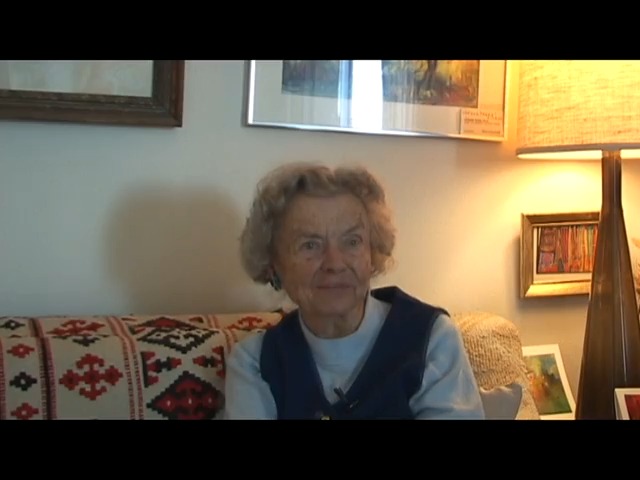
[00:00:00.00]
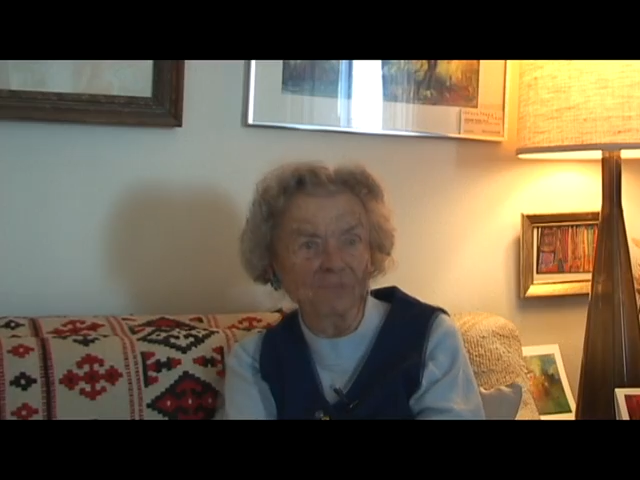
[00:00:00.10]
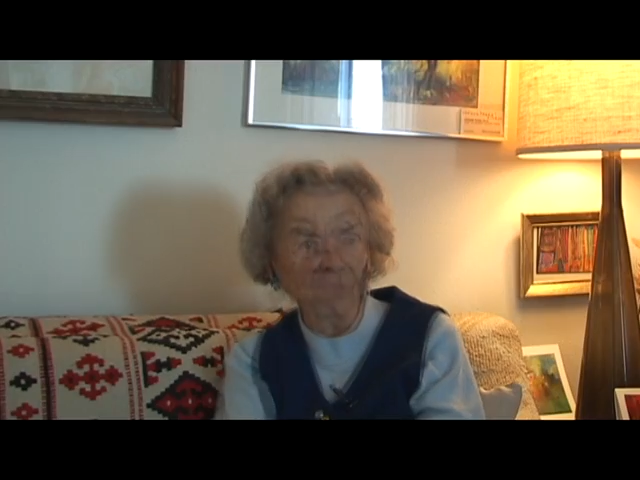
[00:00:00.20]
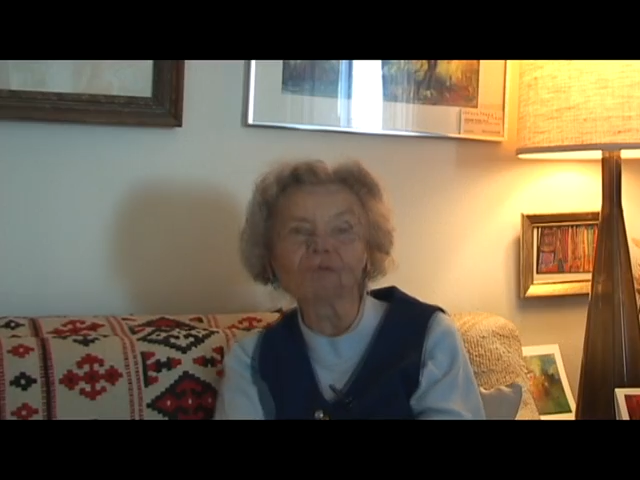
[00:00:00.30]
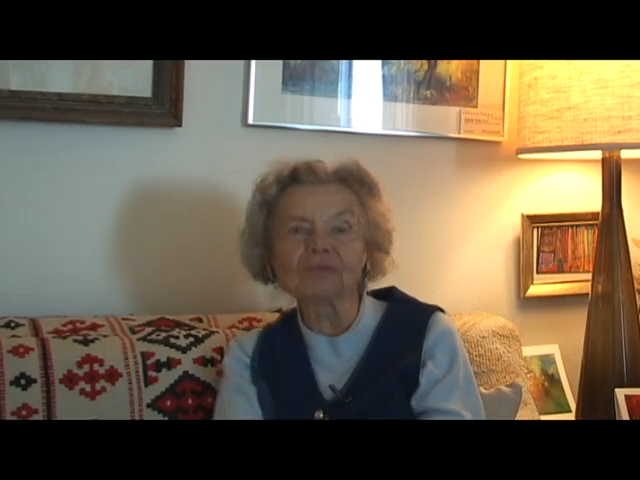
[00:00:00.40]

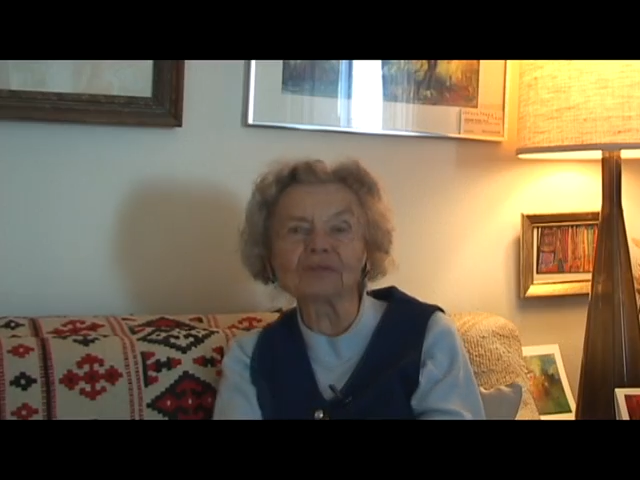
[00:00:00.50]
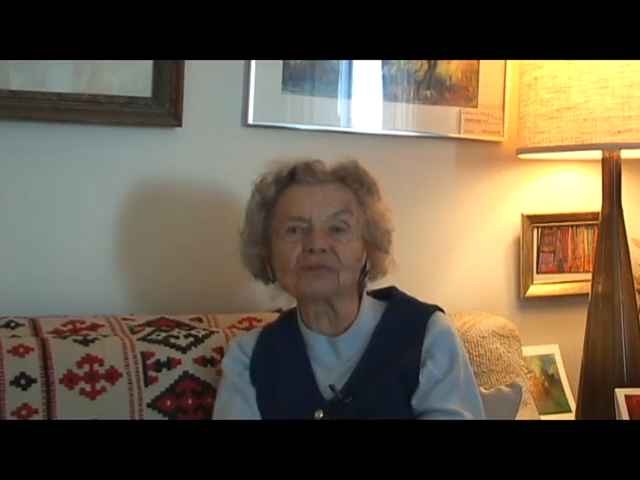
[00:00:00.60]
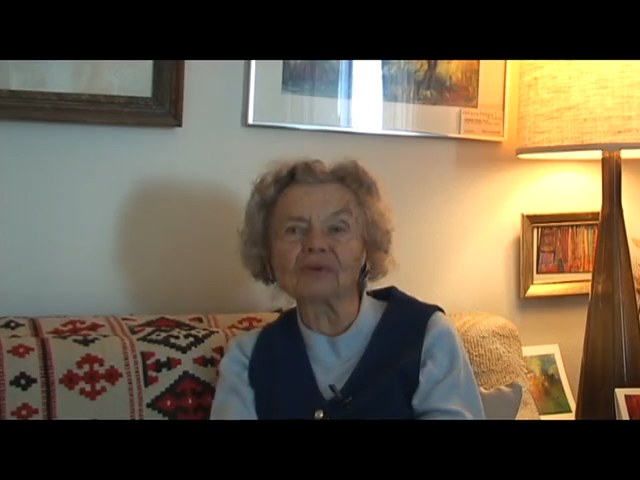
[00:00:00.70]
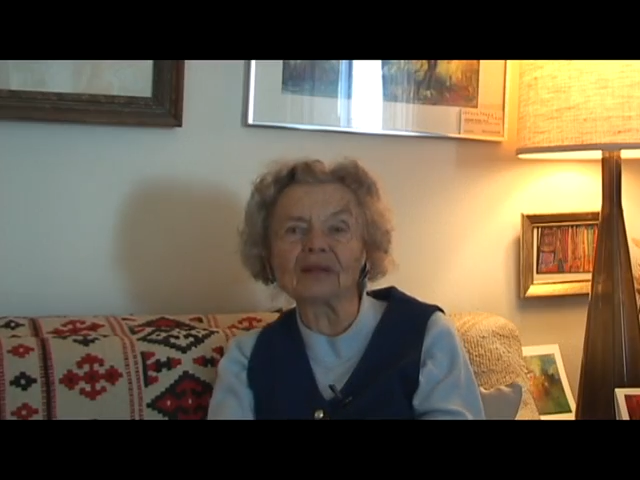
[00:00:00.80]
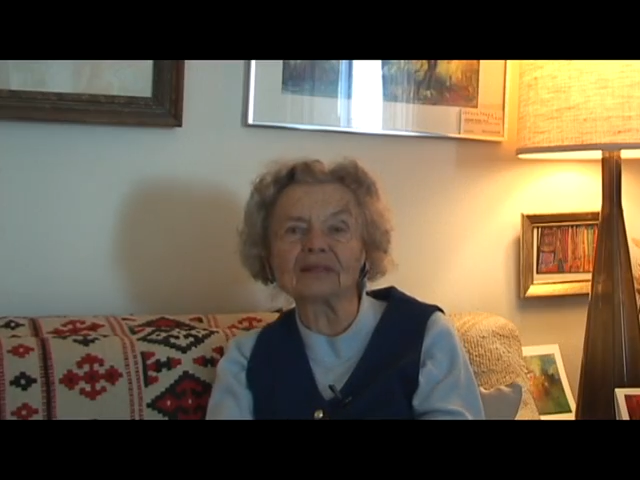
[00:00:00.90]
They're
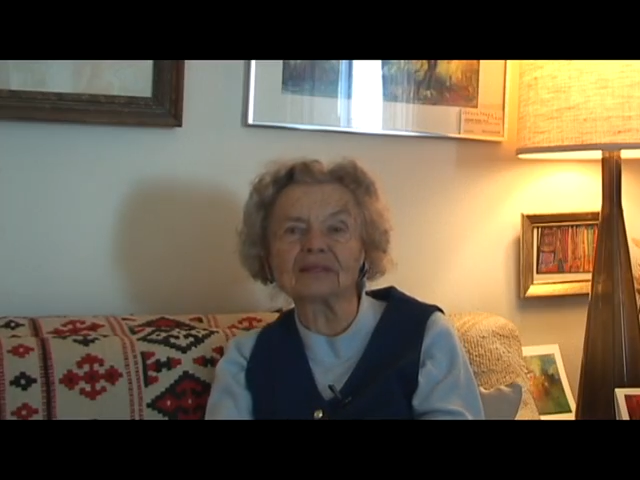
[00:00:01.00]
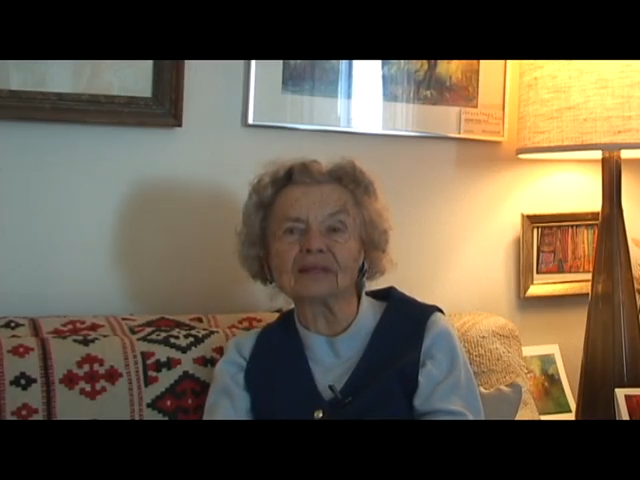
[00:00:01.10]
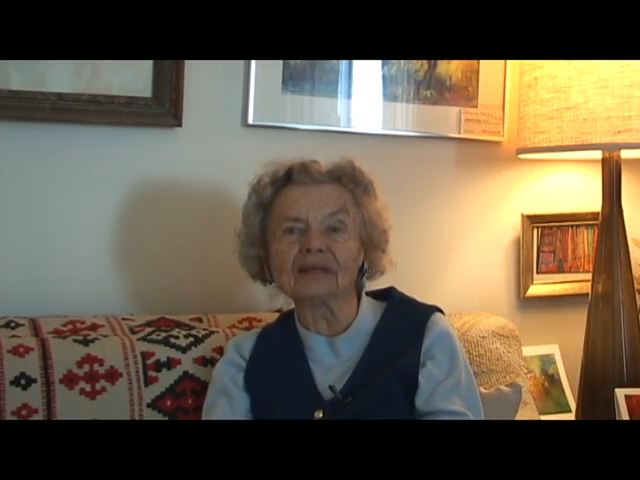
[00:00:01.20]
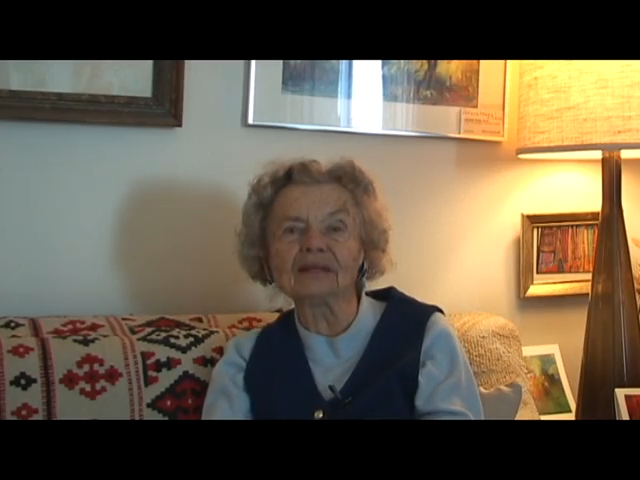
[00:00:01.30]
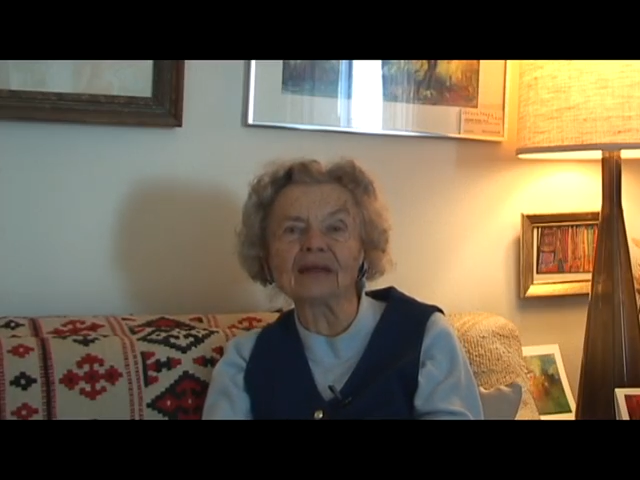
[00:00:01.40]
always ready,
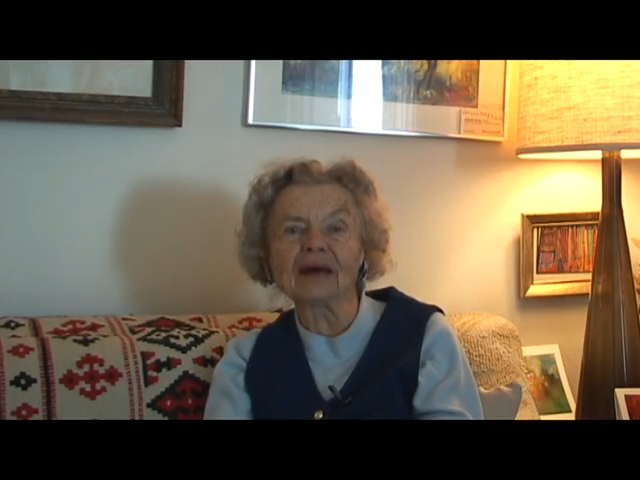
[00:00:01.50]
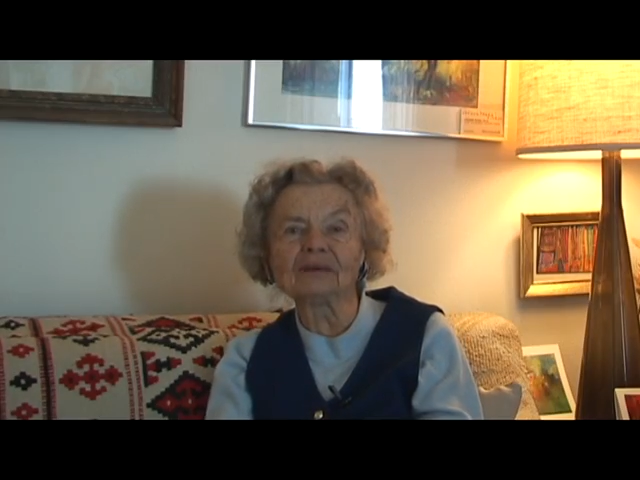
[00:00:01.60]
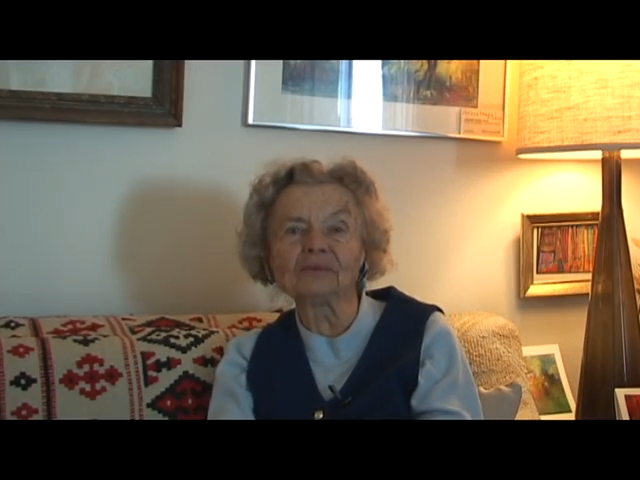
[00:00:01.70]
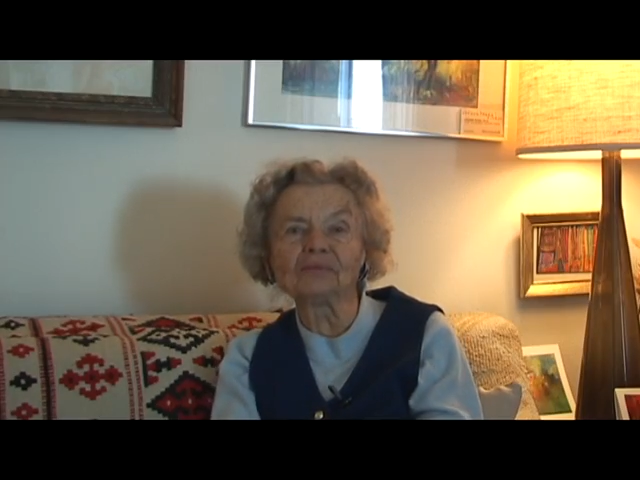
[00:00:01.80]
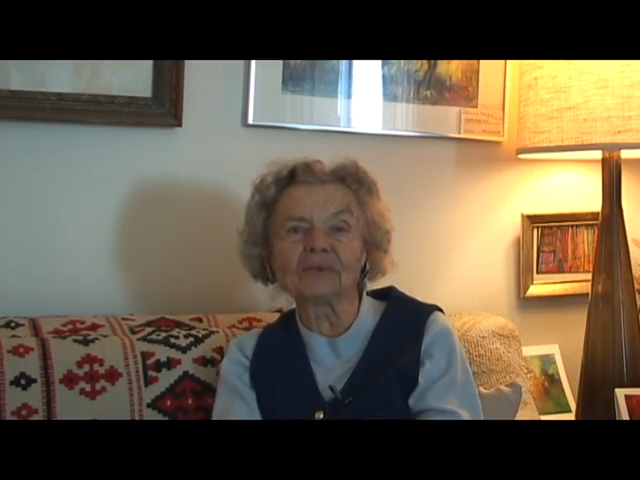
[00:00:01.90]
sitting
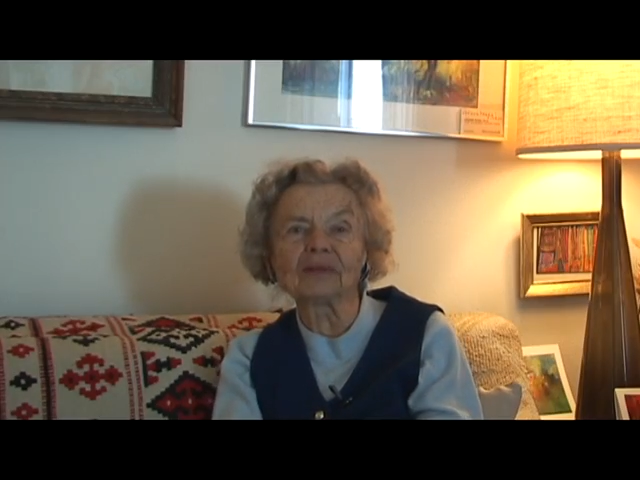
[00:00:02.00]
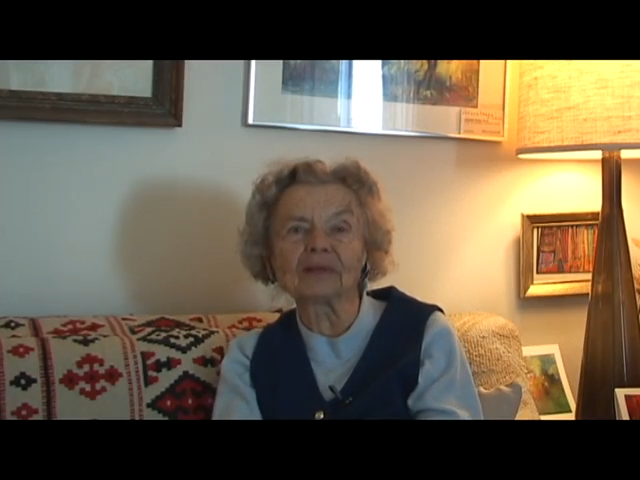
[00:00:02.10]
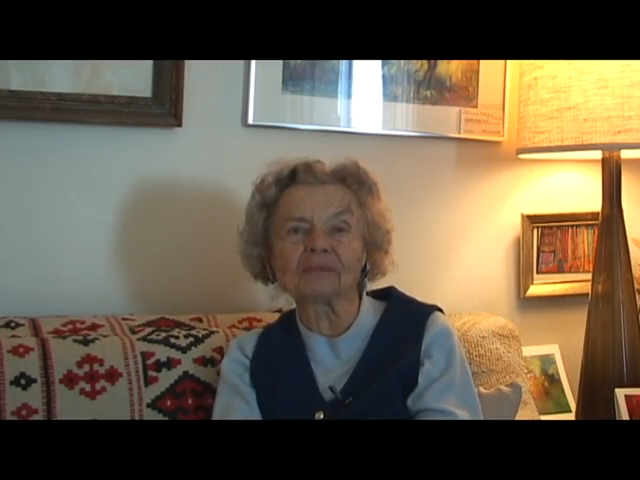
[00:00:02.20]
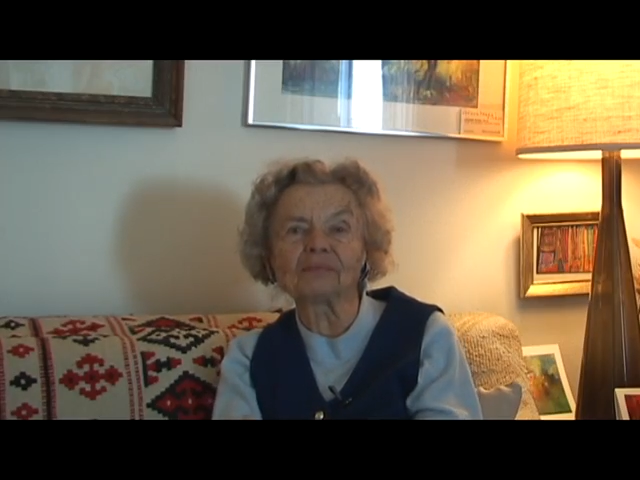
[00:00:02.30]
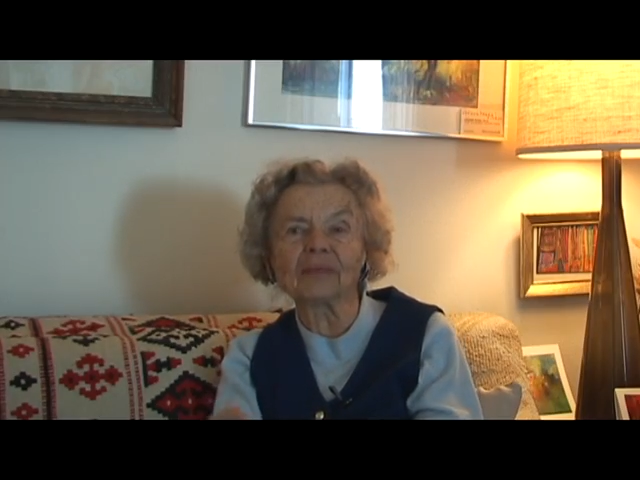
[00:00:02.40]
down with
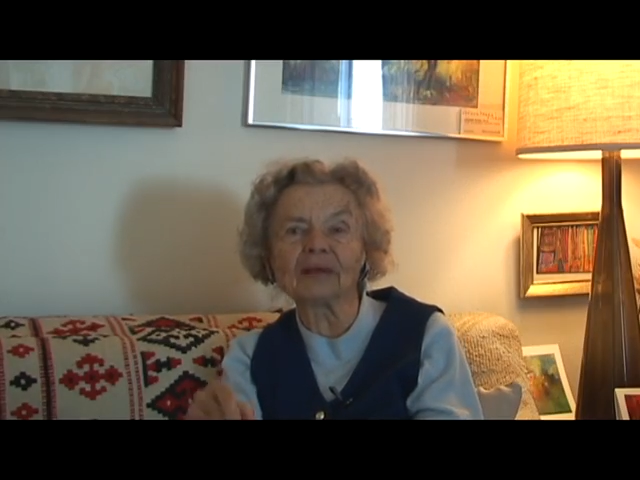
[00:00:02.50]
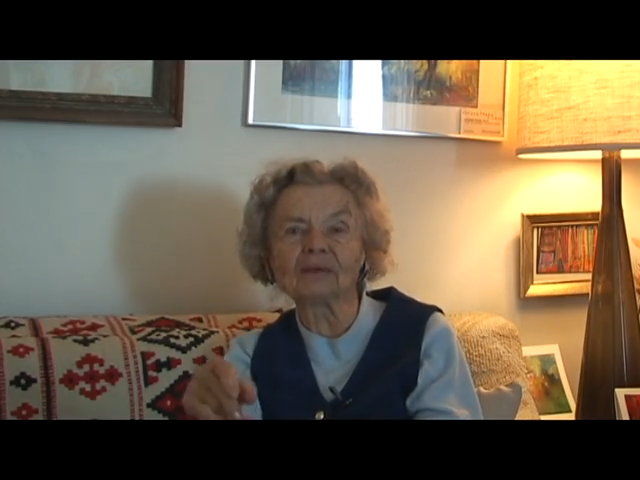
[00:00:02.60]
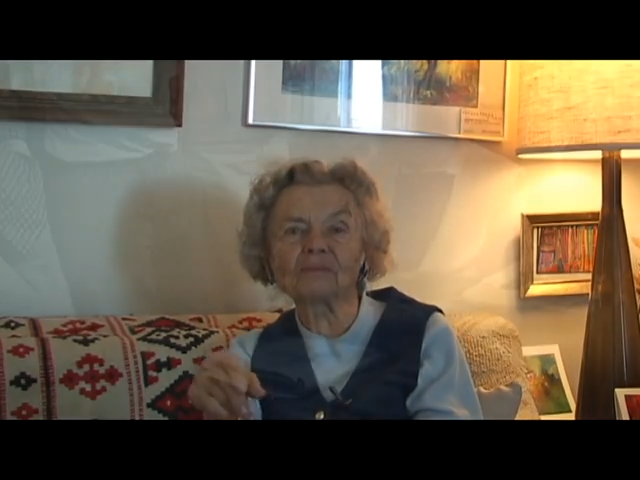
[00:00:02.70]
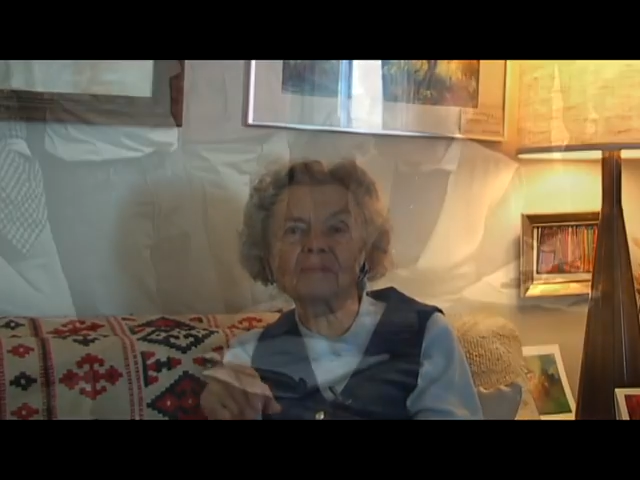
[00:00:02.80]
their pen or